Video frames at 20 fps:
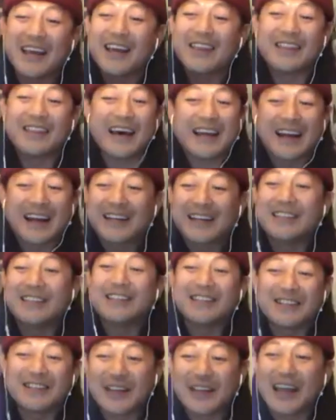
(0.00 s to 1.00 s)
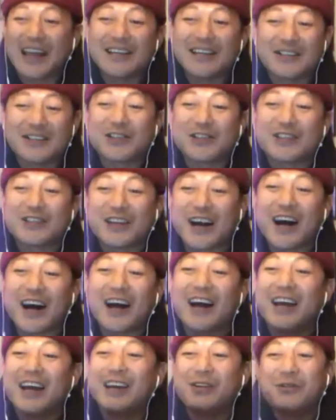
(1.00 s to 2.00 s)
that ideal Asian
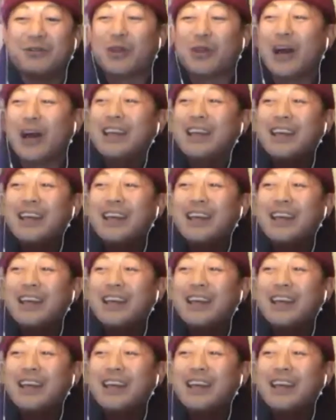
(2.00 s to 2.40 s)
guy who, like,